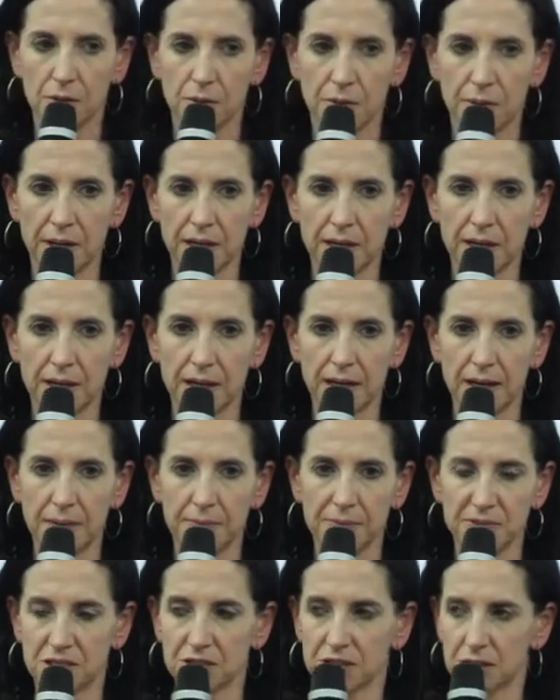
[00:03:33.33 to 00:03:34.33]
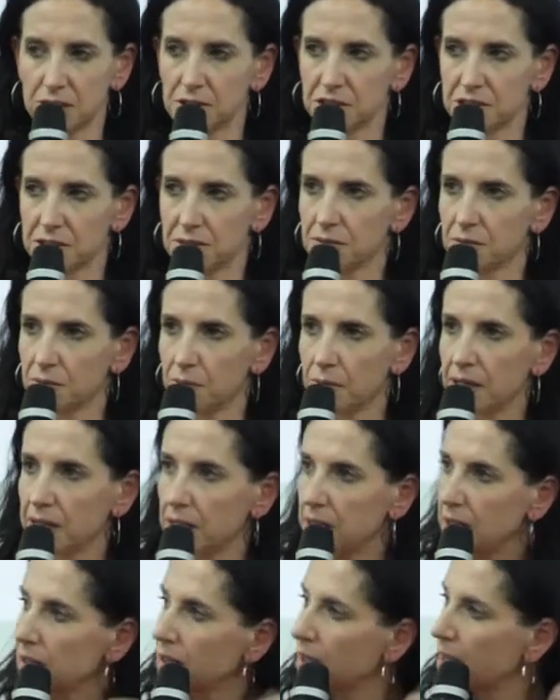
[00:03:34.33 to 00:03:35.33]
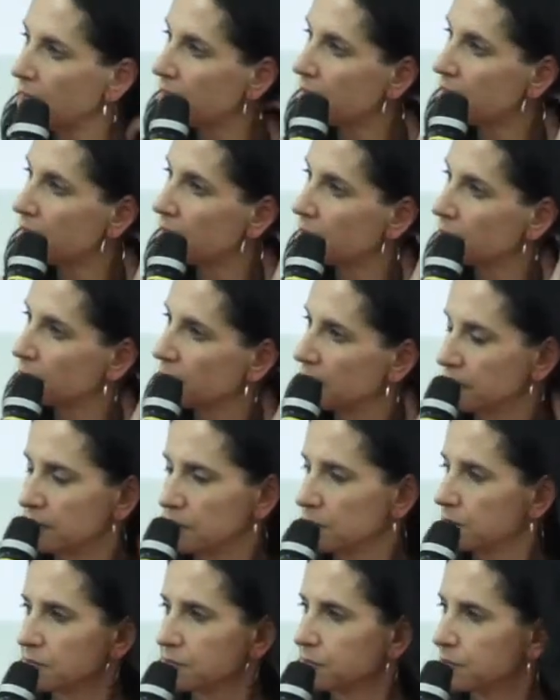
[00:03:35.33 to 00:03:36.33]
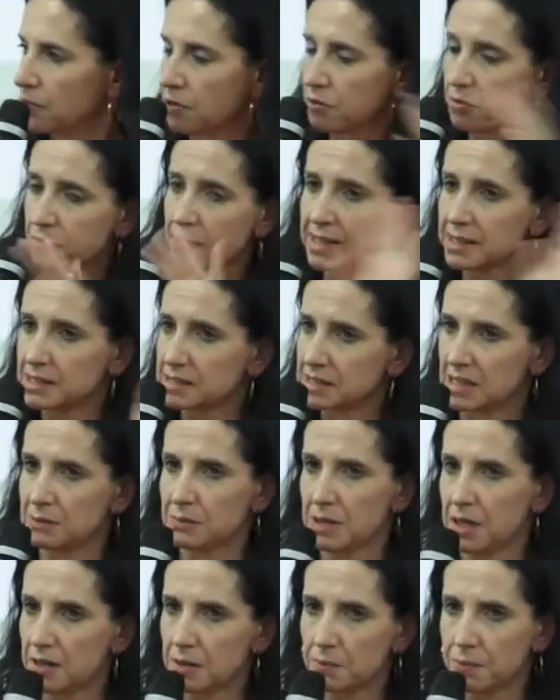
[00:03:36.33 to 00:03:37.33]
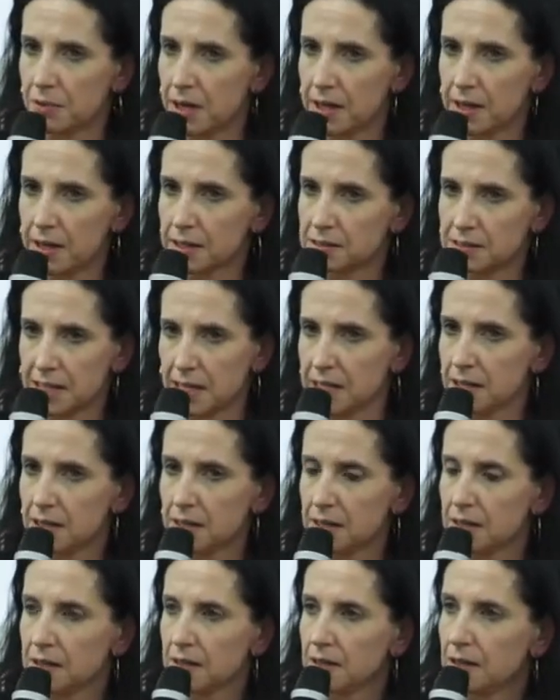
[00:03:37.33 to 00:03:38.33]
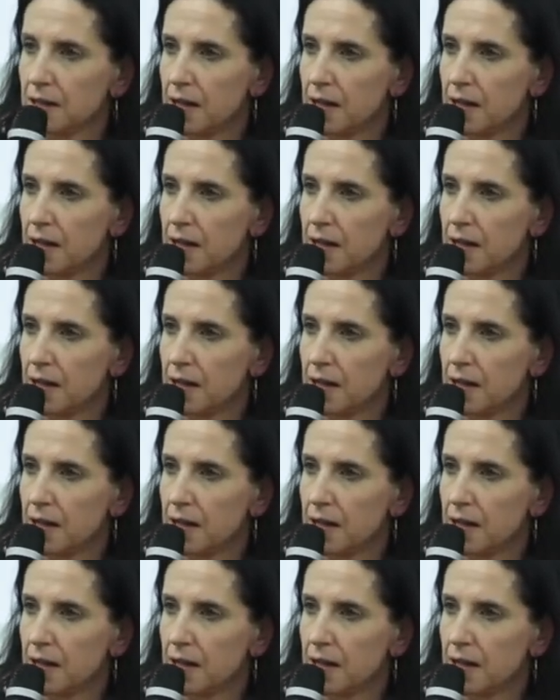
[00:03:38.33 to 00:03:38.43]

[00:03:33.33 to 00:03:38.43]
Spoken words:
DigitalOcean, we have a crazy amount of product data